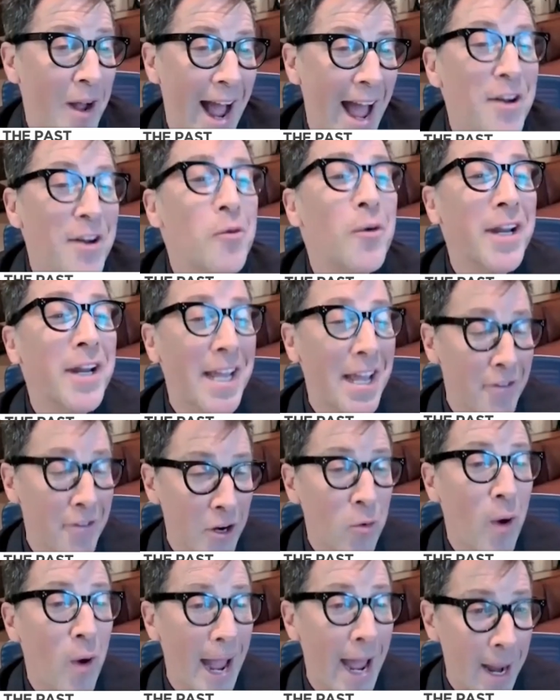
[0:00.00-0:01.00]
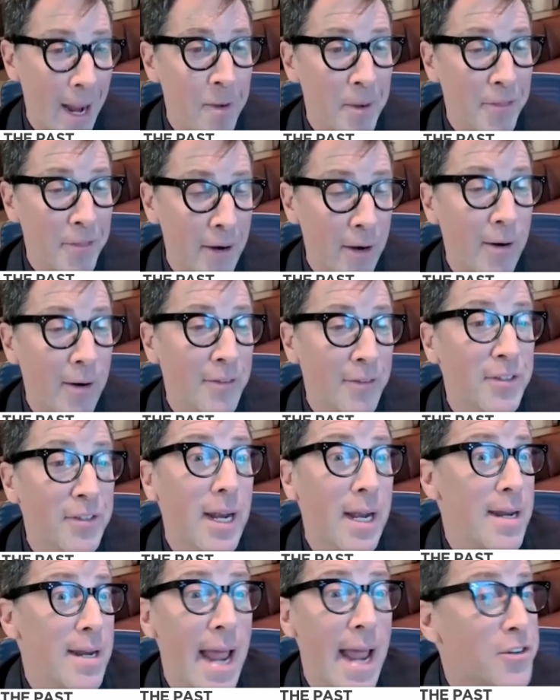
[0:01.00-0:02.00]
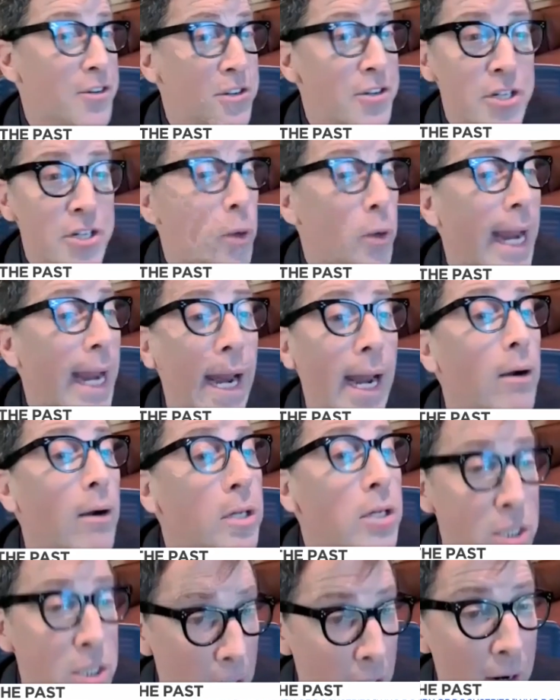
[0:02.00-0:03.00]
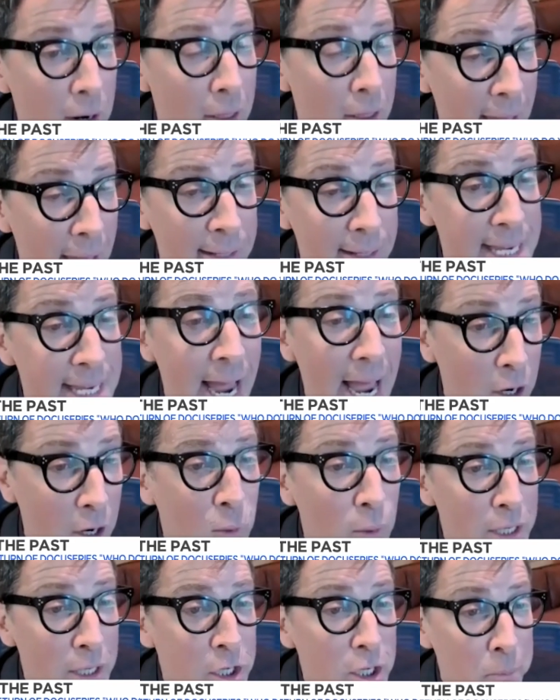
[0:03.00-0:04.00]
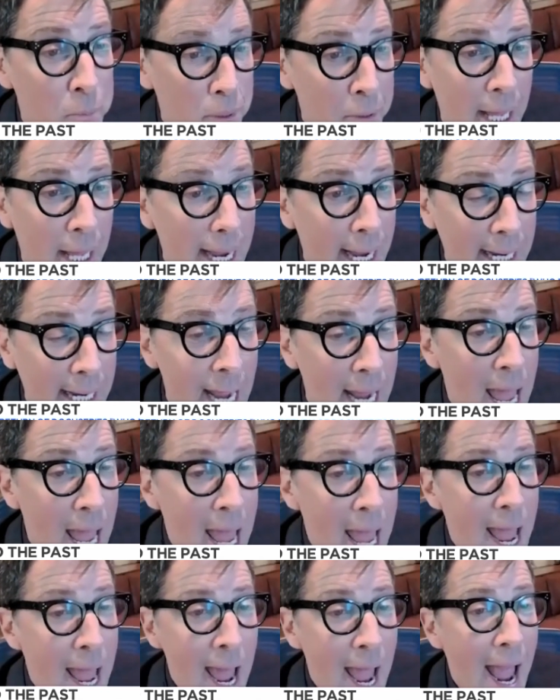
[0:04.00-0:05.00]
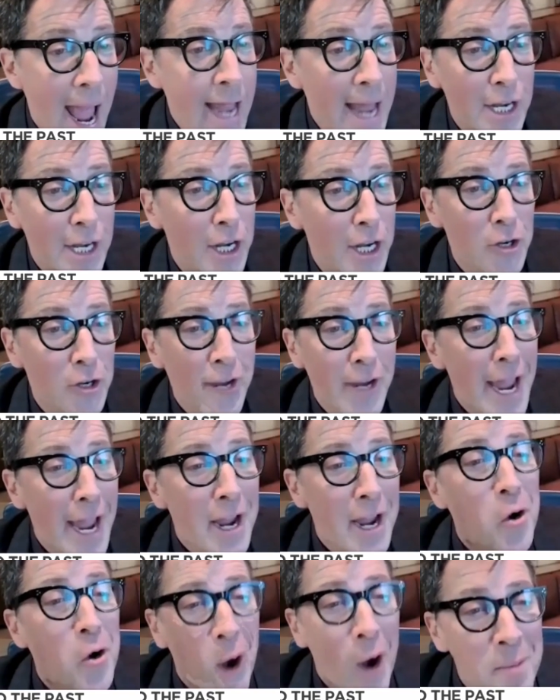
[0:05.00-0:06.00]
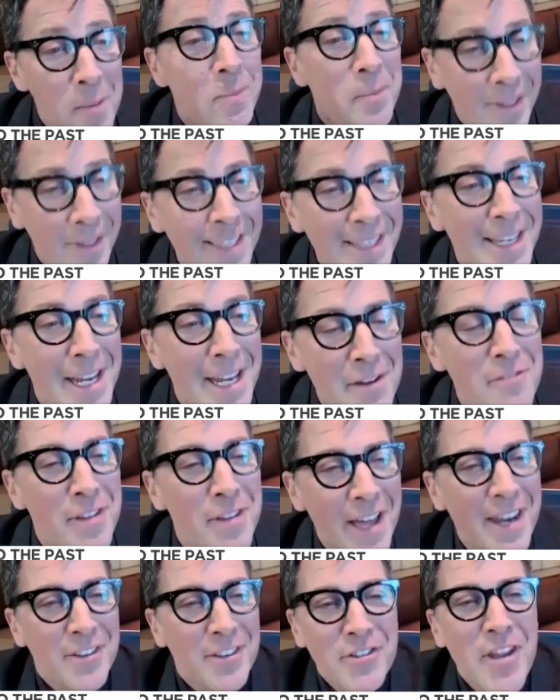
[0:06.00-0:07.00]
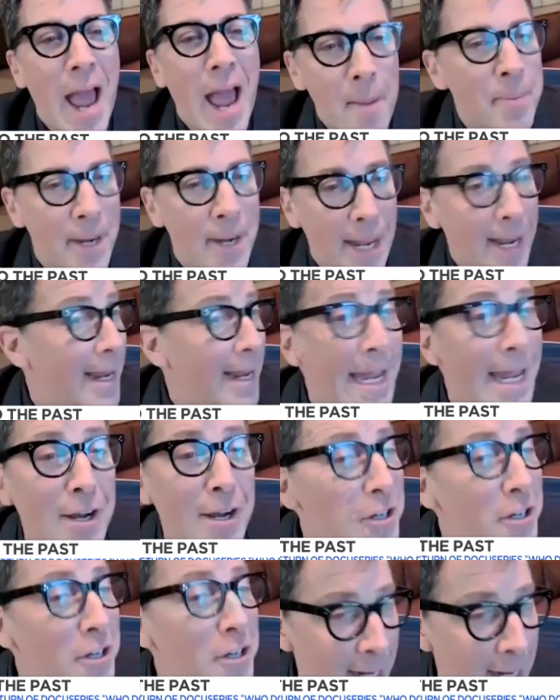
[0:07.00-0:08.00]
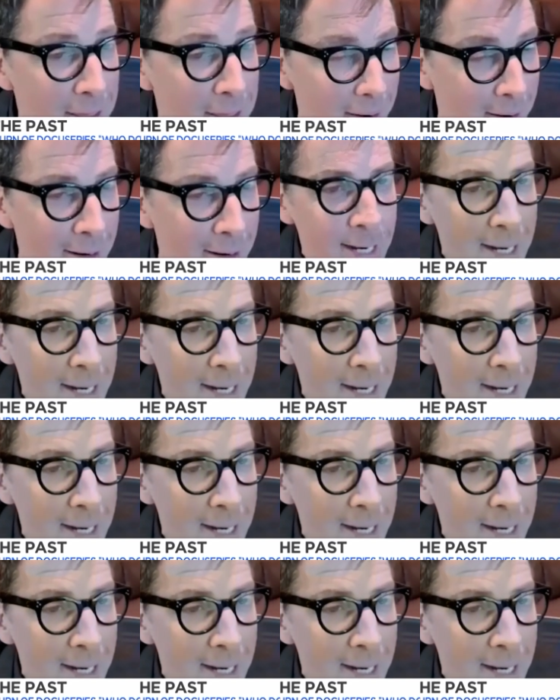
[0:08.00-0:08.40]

I don't want to give it away, but there is a connection to a character that Zach Quinto played, and you can't quite believe that it's happening, and he couldn't either.